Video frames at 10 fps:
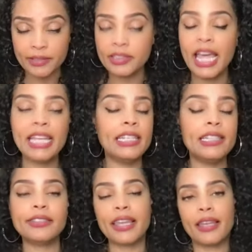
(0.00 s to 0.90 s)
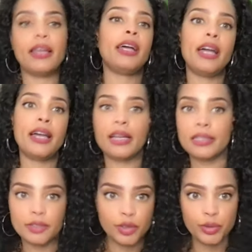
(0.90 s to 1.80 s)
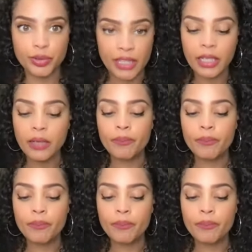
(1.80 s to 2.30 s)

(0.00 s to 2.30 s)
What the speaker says: That is like, haha, you see?